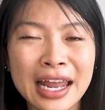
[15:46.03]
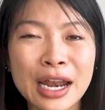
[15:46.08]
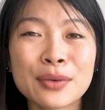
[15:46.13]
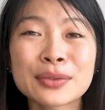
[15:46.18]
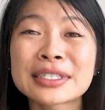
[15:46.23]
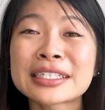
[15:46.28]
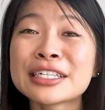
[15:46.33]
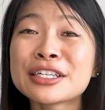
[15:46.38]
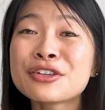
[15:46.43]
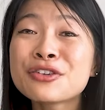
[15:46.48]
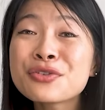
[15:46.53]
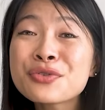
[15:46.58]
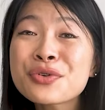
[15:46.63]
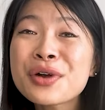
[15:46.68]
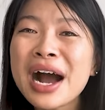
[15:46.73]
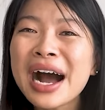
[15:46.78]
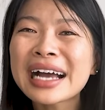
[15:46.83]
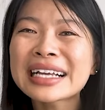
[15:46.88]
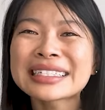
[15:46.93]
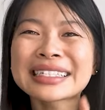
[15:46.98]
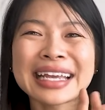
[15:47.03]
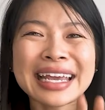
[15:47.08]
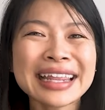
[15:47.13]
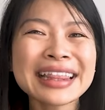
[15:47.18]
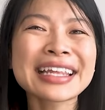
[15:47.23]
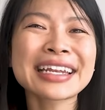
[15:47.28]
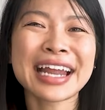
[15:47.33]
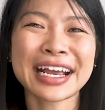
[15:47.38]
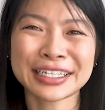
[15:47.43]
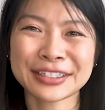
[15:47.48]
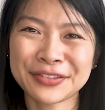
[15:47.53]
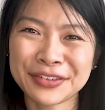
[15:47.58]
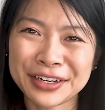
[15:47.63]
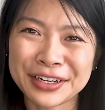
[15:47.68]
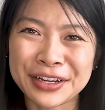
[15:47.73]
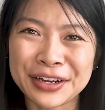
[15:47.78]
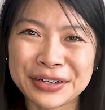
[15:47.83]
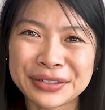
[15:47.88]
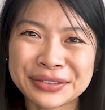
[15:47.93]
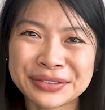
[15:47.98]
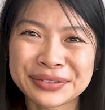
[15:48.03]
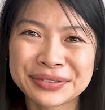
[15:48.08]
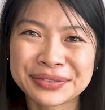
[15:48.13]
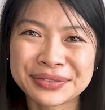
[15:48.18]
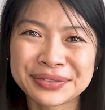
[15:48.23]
And I will see you guys in the next video.